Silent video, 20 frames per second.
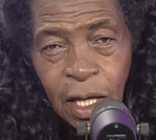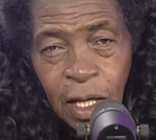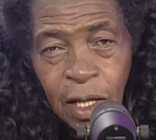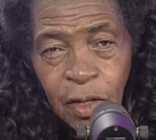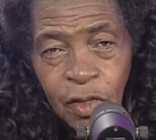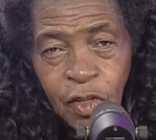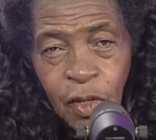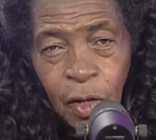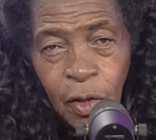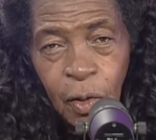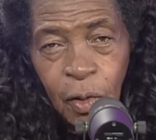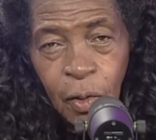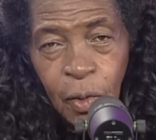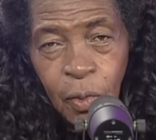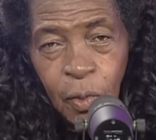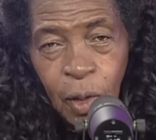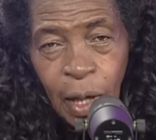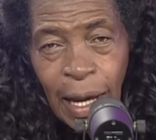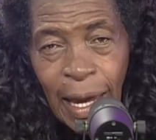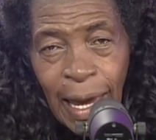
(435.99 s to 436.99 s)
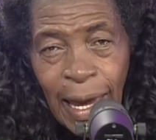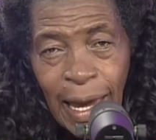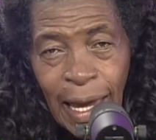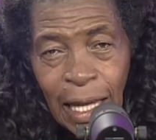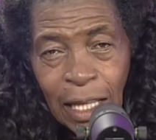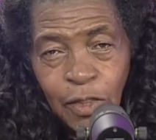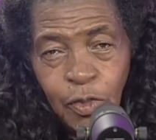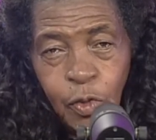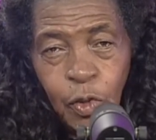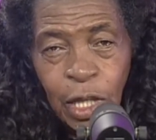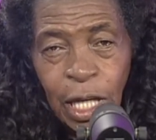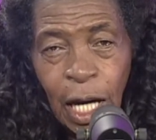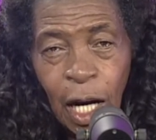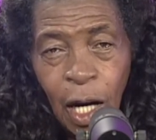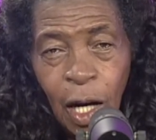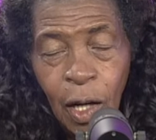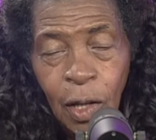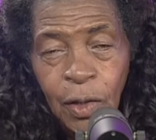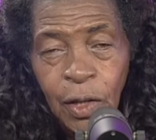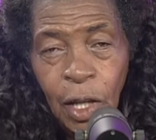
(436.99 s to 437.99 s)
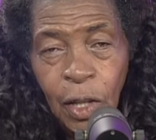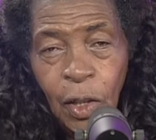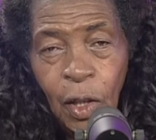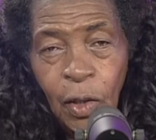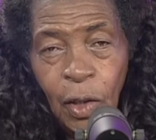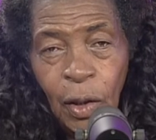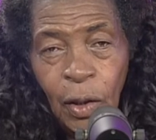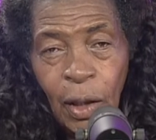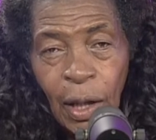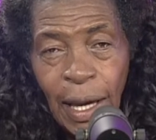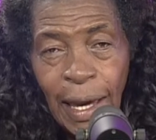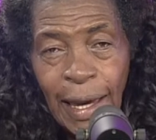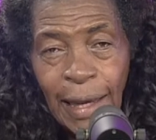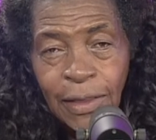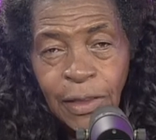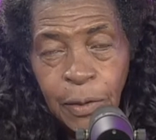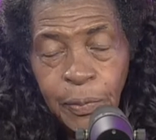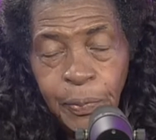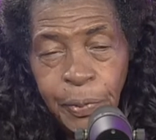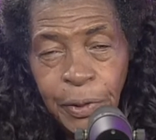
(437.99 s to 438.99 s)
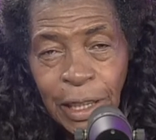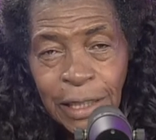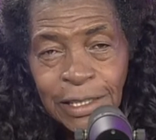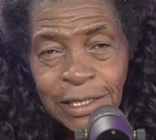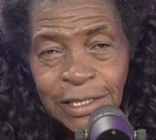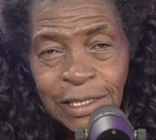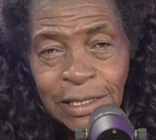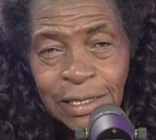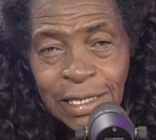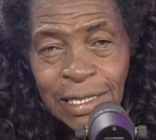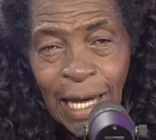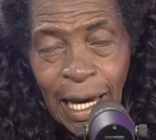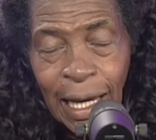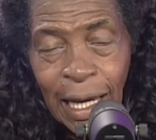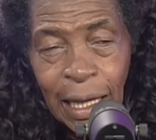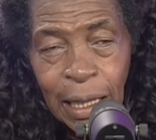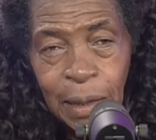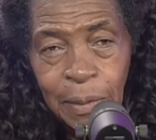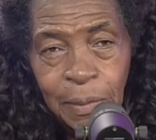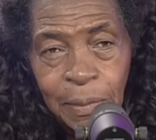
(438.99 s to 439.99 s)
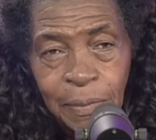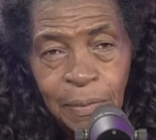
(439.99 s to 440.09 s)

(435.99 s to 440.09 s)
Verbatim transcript: So, as we all know, at the present time,